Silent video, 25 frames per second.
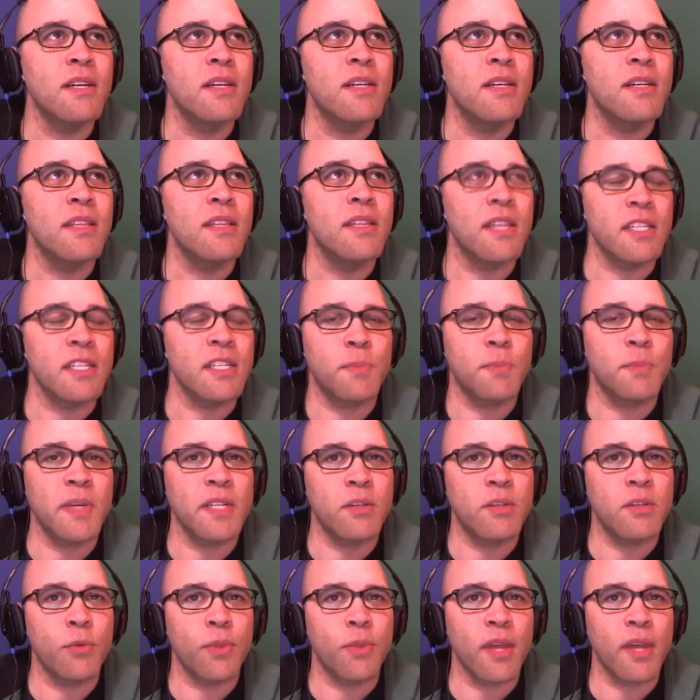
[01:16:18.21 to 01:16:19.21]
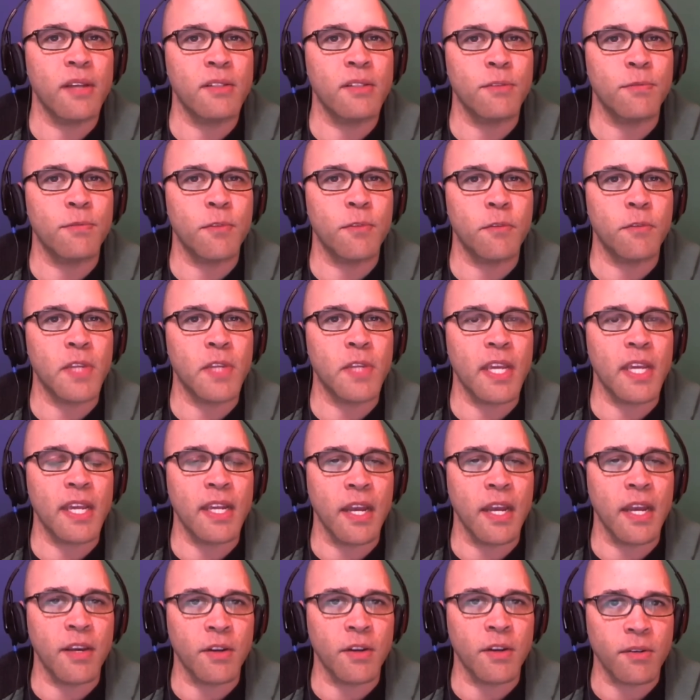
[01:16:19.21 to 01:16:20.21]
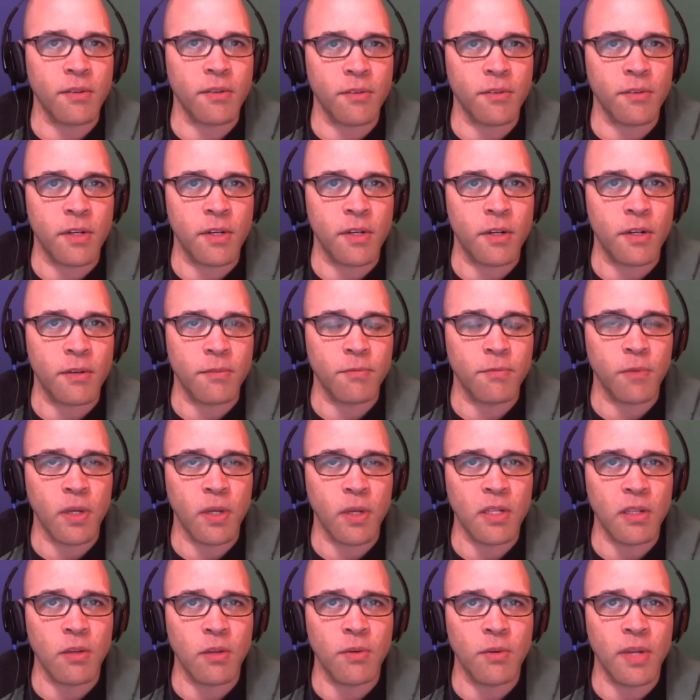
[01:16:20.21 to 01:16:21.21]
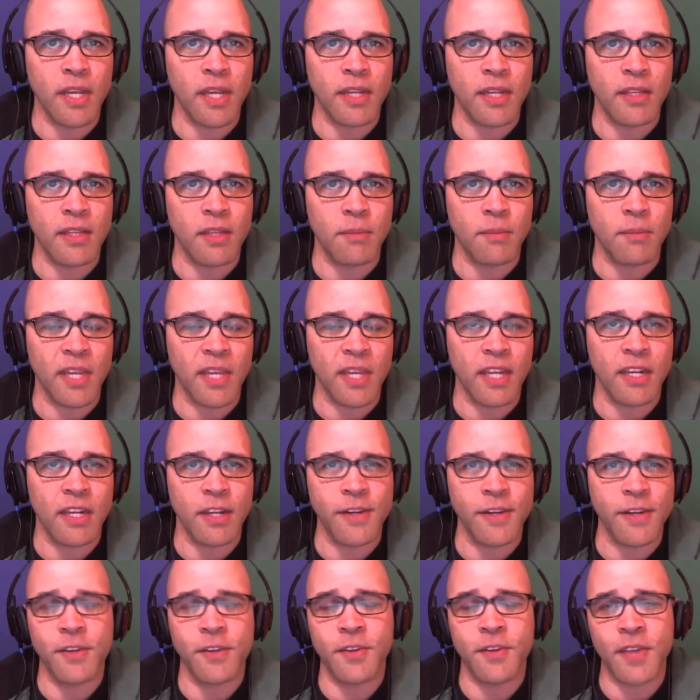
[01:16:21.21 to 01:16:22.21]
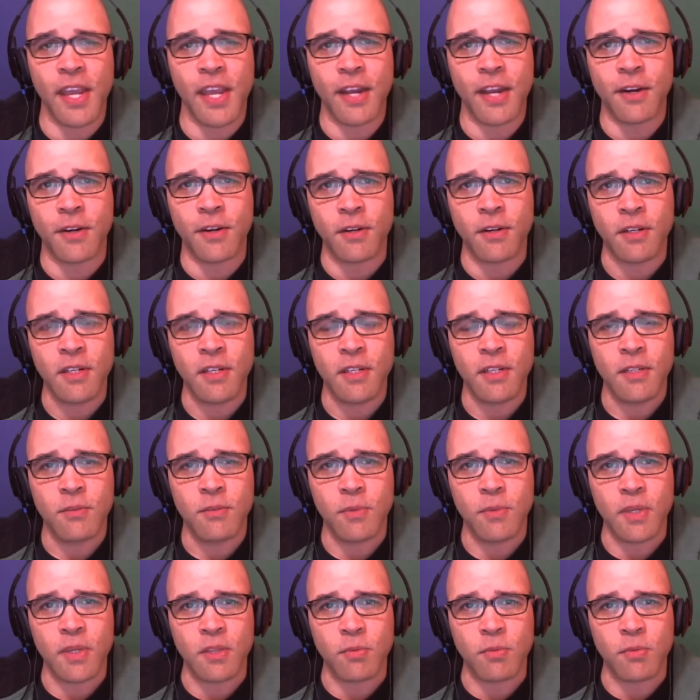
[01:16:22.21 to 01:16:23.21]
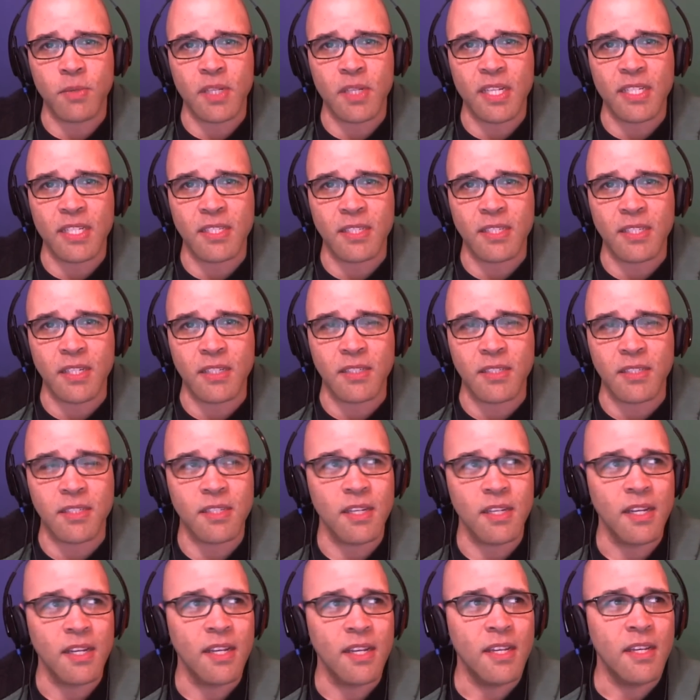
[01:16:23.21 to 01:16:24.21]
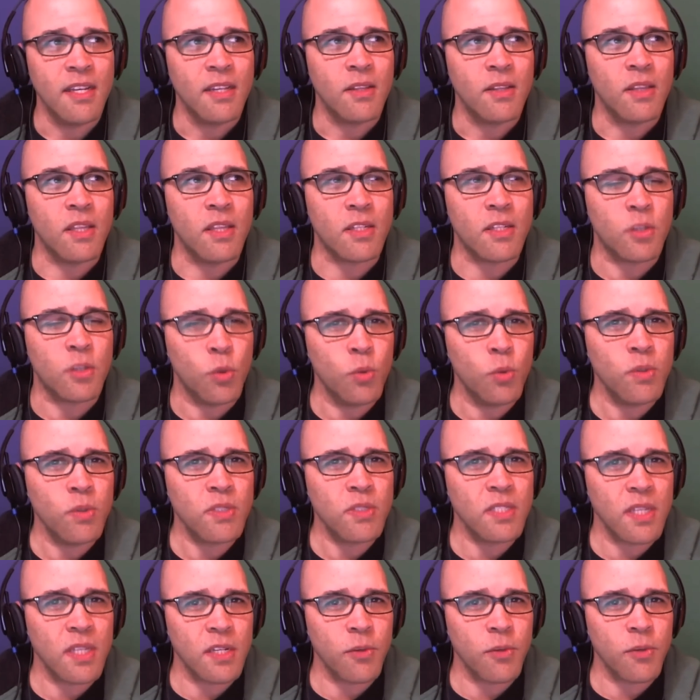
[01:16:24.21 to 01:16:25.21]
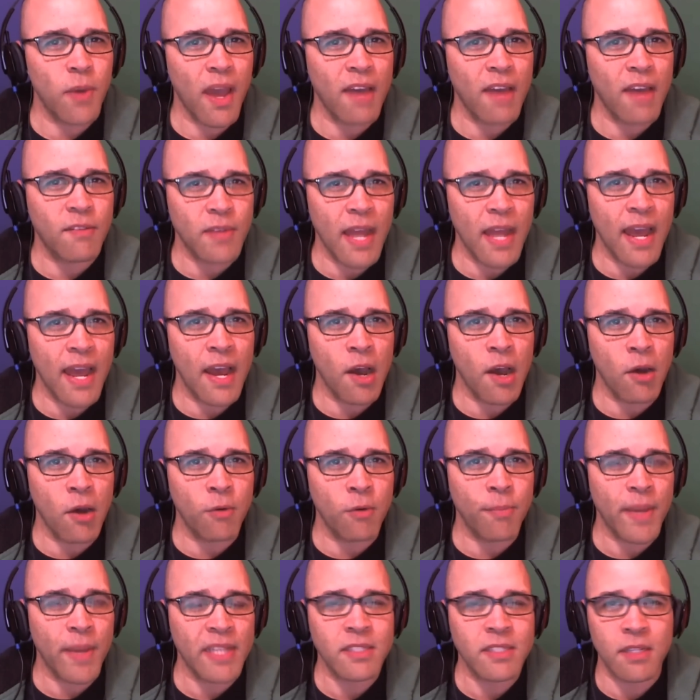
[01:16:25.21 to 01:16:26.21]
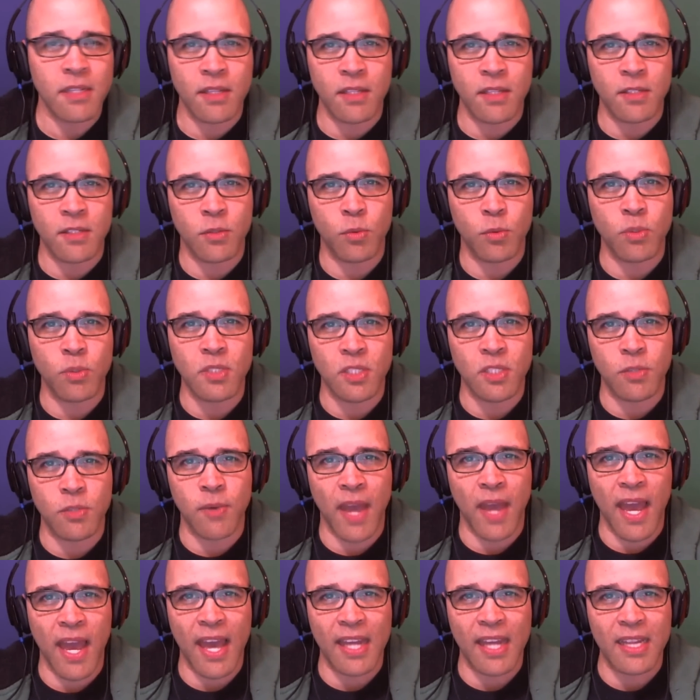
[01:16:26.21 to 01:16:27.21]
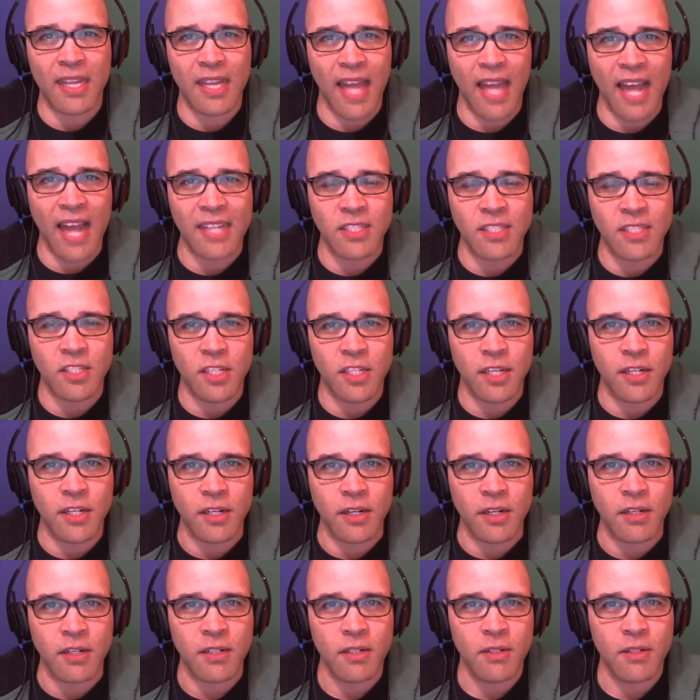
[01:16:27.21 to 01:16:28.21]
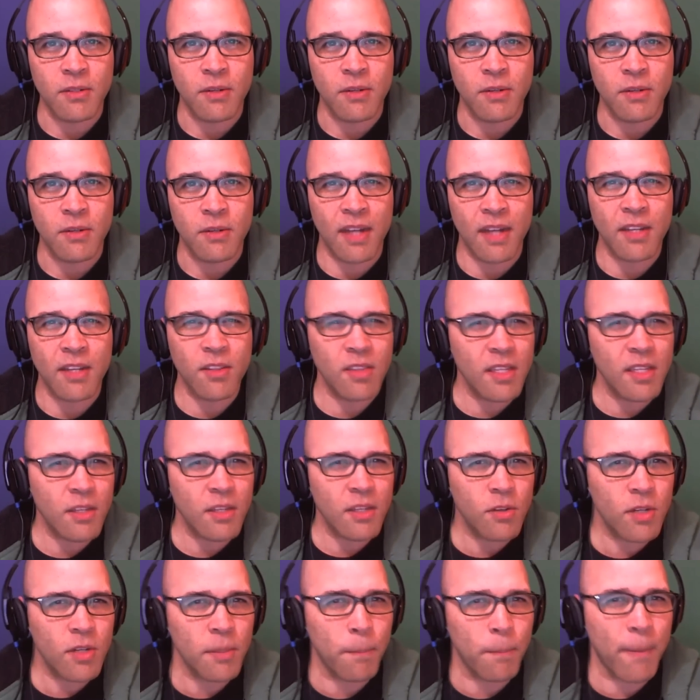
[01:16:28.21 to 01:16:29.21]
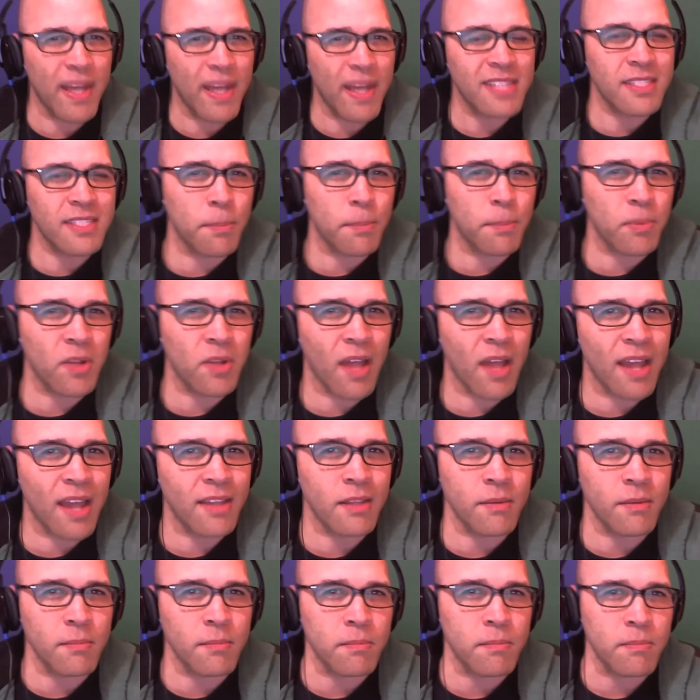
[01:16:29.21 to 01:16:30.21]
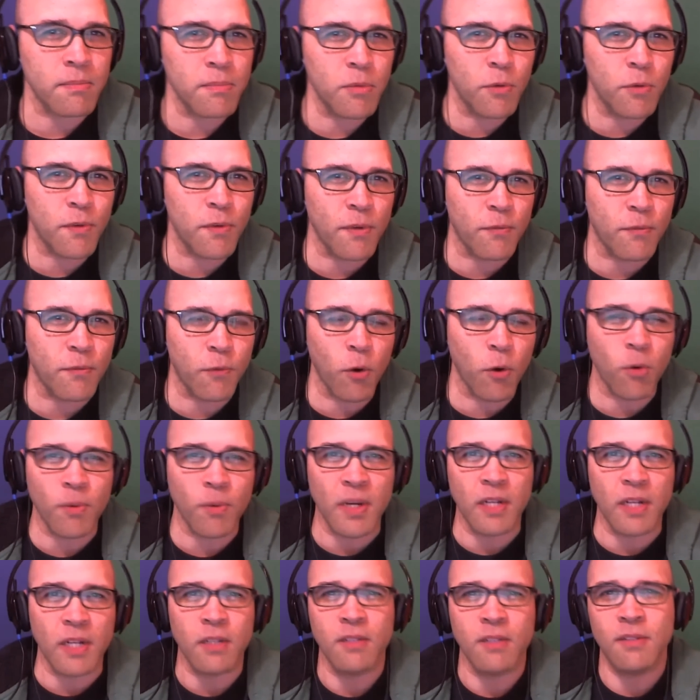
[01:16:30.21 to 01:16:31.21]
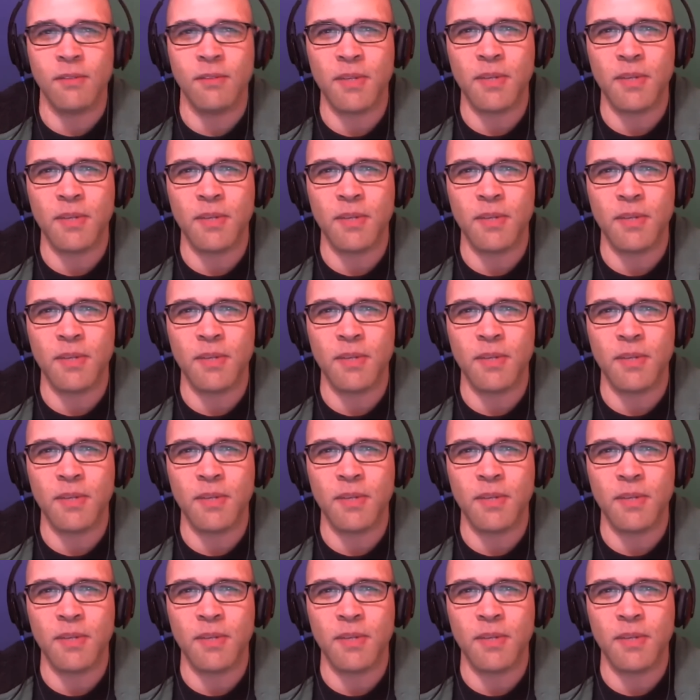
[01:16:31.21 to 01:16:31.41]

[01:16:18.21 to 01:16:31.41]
this being 2015 and you're front-loading the beginning of your year with releases. The tools that you have now based on the tools you had last year, how do you think you could best apply them moving forward? What